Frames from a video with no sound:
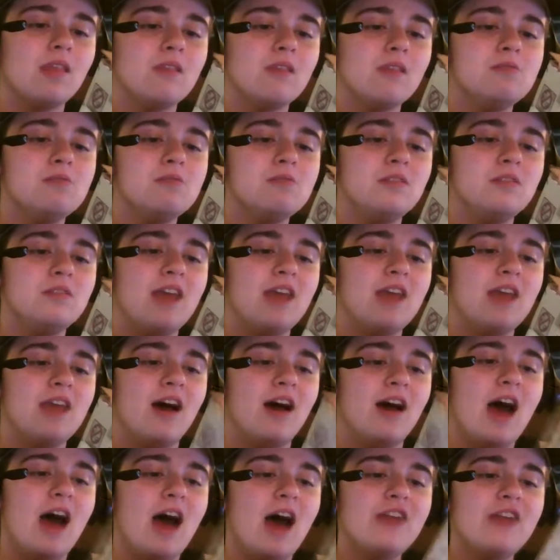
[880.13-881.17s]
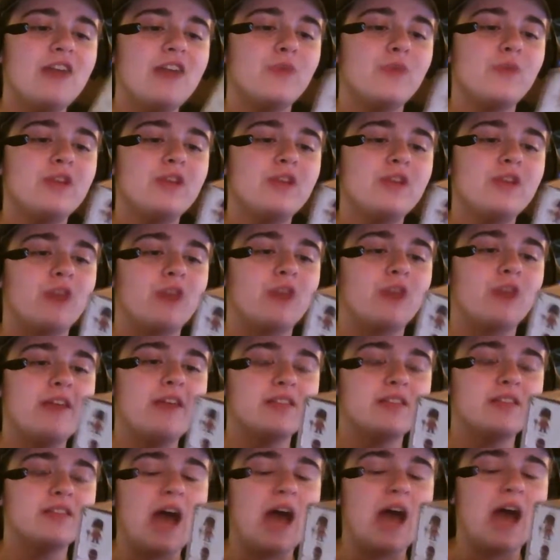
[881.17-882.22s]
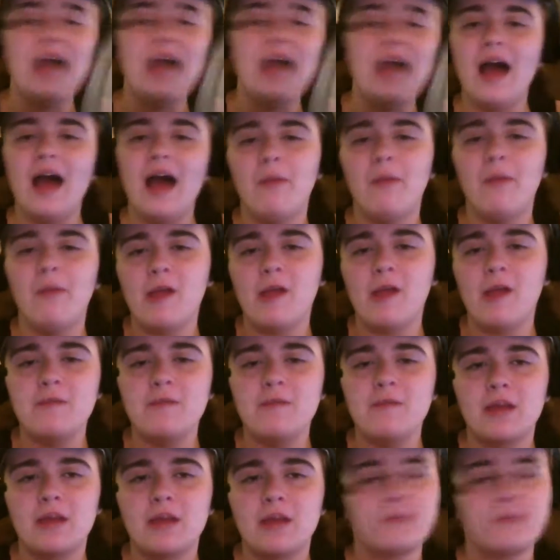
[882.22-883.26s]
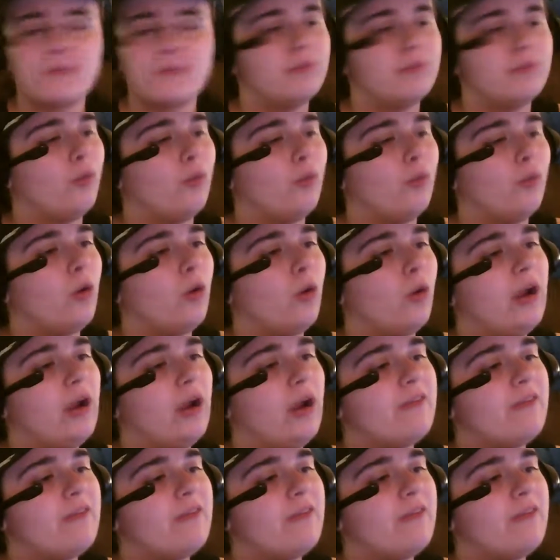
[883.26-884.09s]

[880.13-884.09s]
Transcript: yeah, I just want to try this. I'll probably pick up some more if they